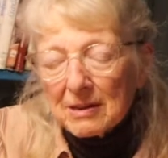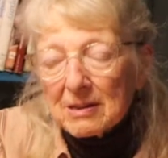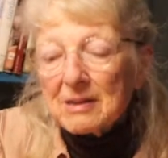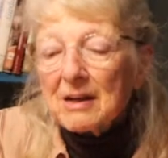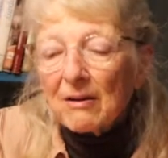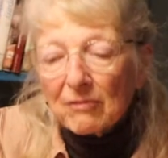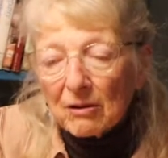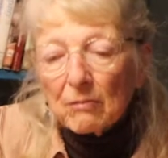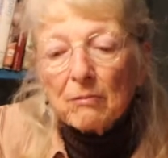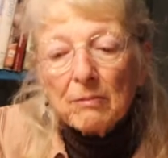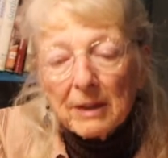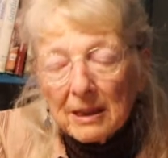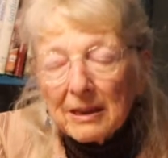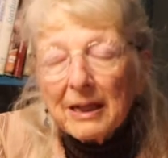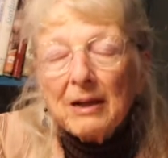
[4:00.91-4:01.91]
several
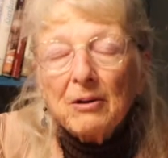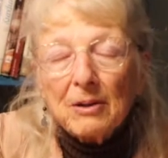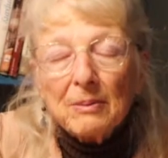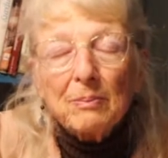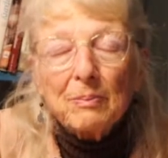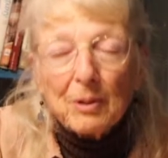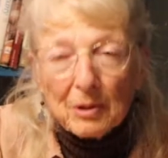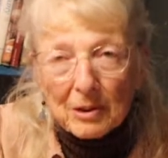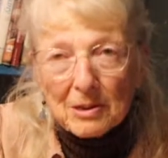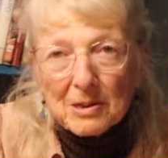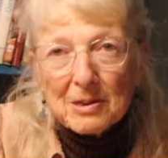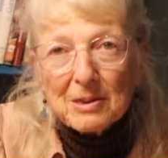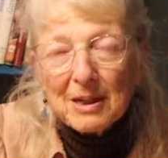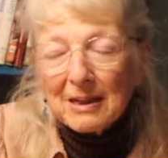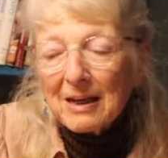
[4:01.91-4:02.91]
really good
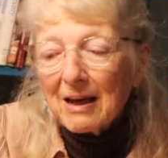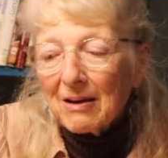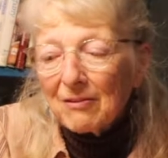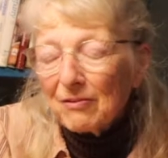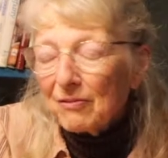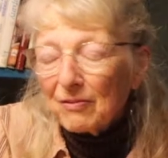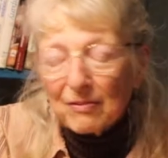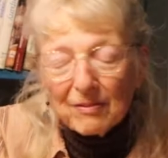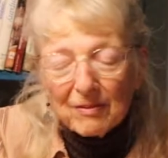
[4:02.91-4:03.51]
books that gave